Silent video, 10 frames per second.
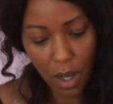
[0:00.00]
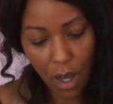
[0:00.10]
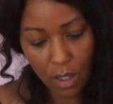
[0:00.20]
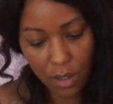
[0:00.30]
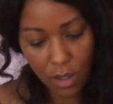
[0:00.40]

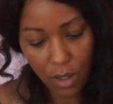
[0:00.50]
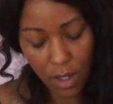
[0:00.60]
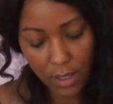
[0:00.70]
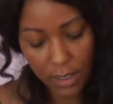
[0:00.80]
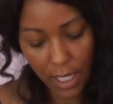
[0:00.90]
under
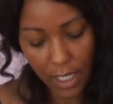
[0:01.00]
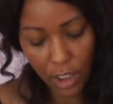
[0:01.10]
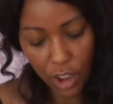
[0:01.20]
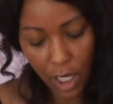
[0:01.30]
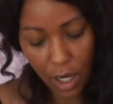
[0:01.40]
a
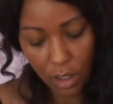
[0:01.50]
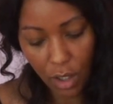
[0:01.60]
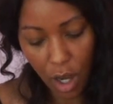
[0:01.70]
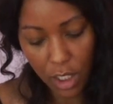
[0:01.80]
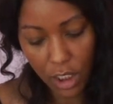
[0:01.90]
slatted chair,
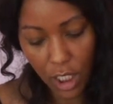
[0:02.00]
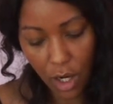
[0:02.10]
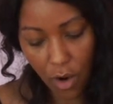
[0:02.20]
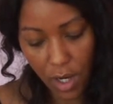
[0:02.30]
lawn chair,